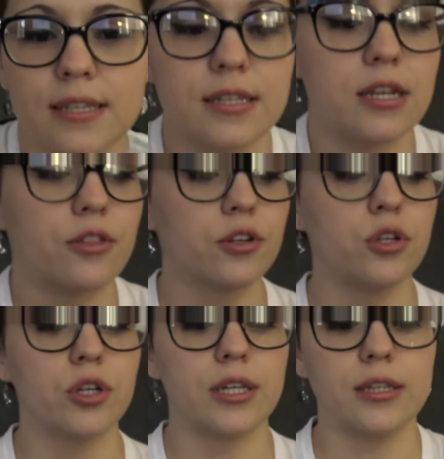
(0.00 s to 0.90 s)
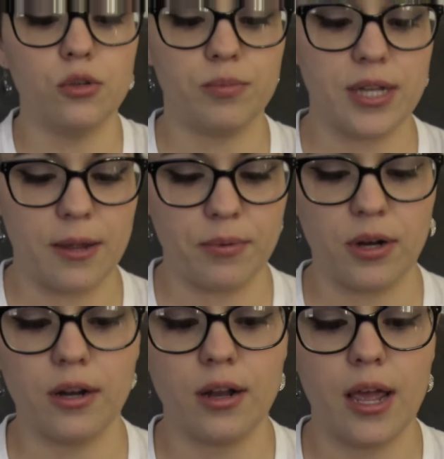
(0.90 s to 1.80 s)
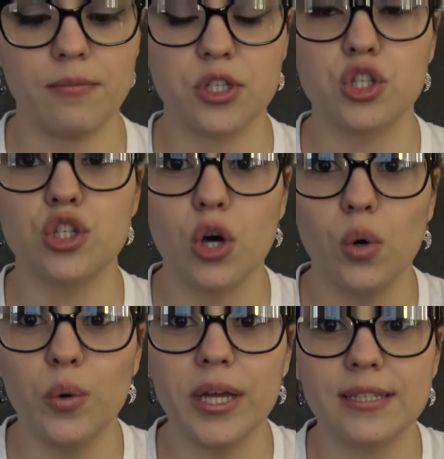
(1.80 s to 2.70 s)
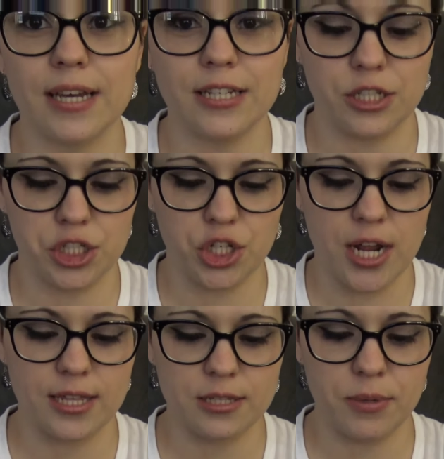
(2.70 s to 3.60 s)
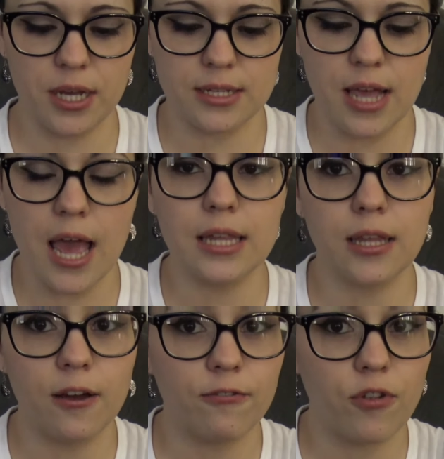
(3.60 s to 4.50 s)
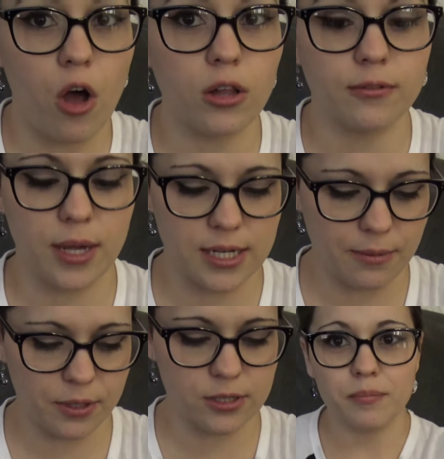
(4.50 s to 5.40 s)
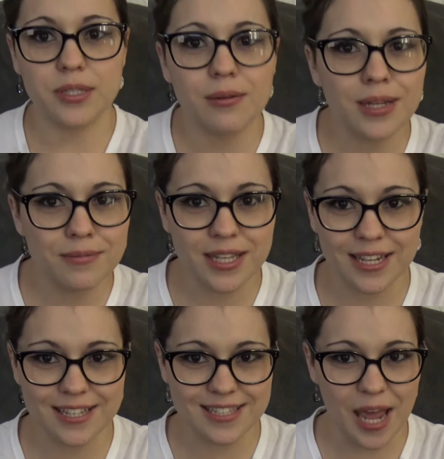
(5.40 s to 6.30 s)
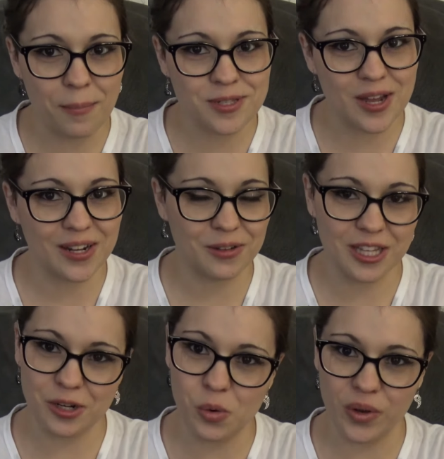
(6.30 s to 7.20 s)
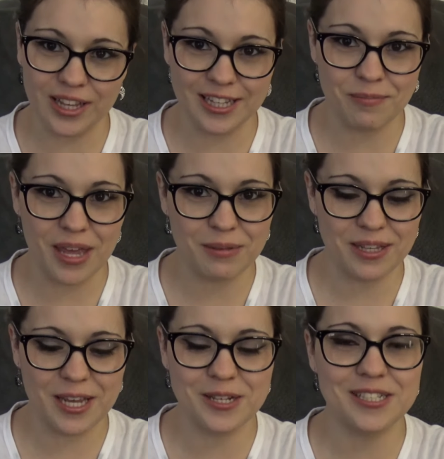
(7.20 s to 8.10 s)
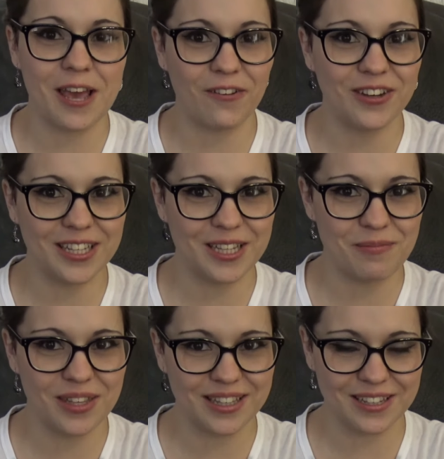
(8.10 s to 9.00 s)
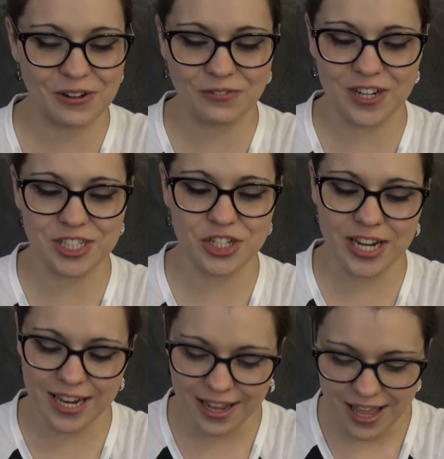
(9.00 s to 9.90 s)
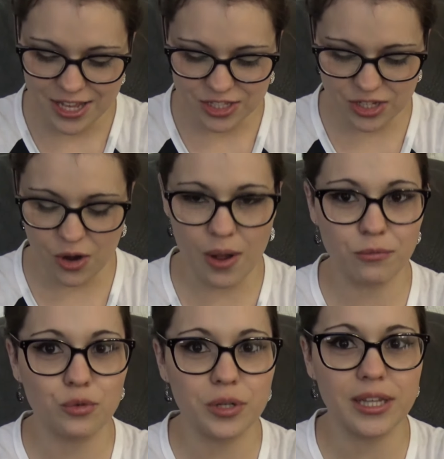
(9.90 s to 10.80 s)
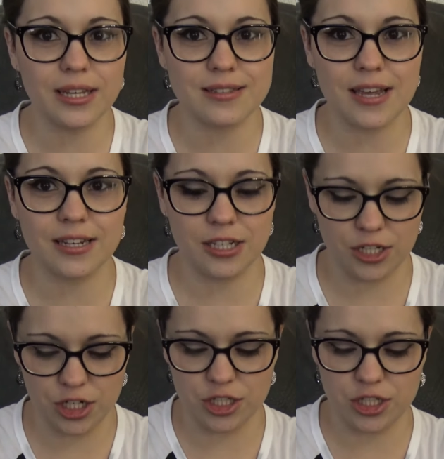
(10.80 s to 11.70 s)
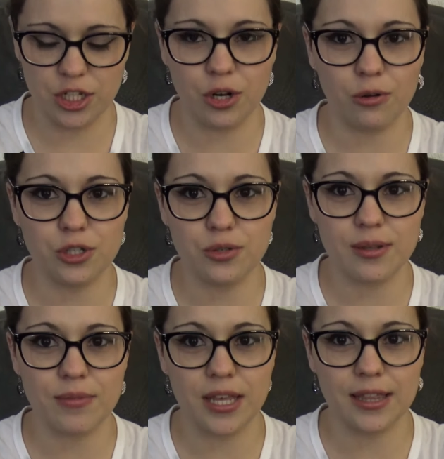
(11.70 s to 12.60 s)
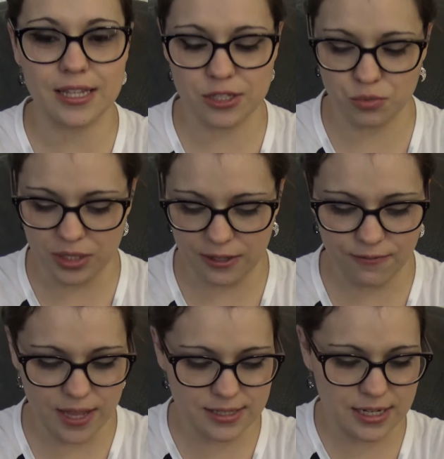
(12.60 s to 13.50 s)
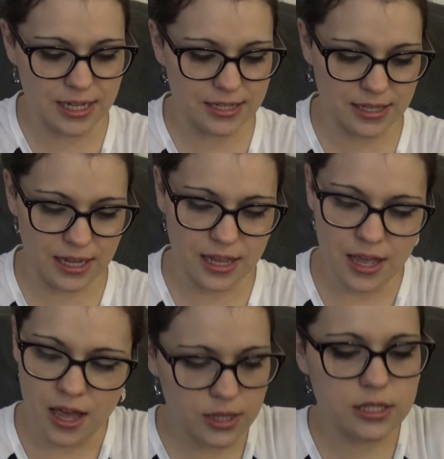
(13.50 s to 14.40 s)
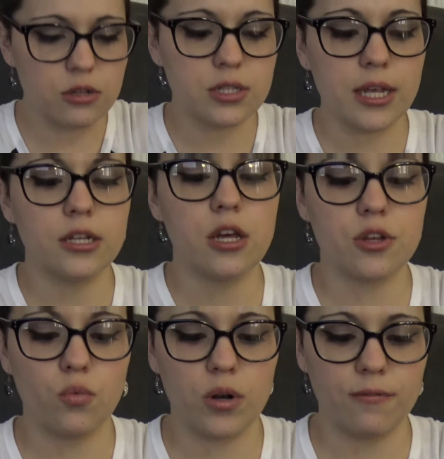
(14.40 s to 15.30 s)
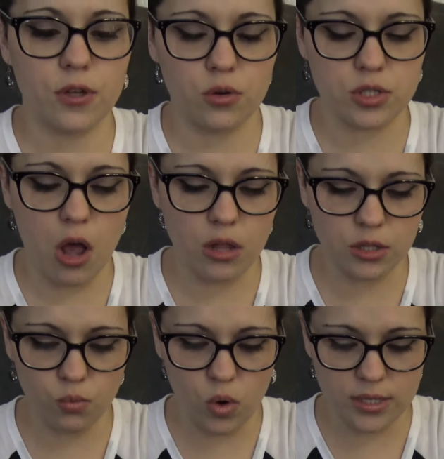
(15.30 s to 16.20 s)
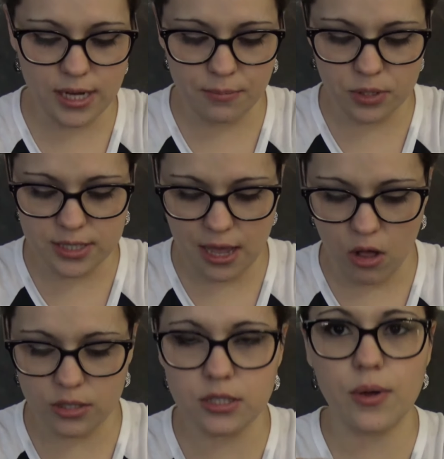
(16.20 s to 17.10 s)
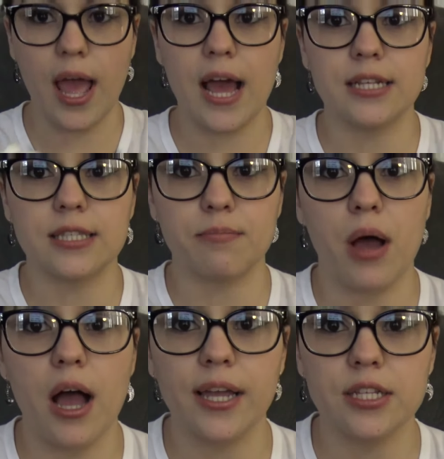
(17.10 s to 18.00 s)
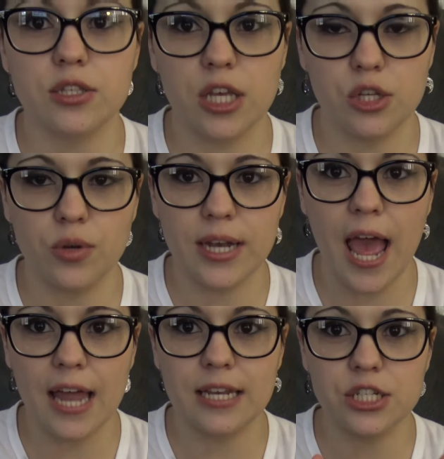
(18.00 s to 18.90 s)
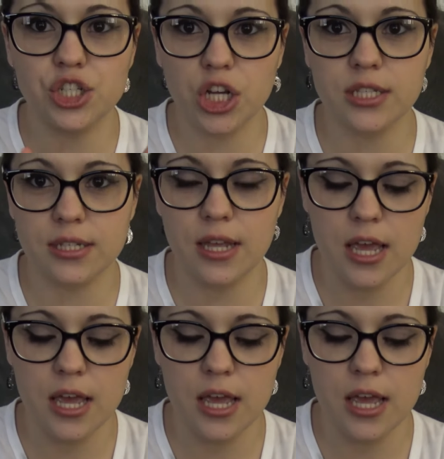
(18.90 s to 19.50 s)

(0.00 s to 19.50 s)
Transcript: is another hook and loop diaper. I'm so excited to try this because I love all of my diapers, but sometimes getting snaps on a little wiggly baby can definitely be a little frustrating. So I'm really excited to just, you know, do something that's really fast and easy. This looks like another one of those all-in-one diapers that also adds the pocket so that you can add in just,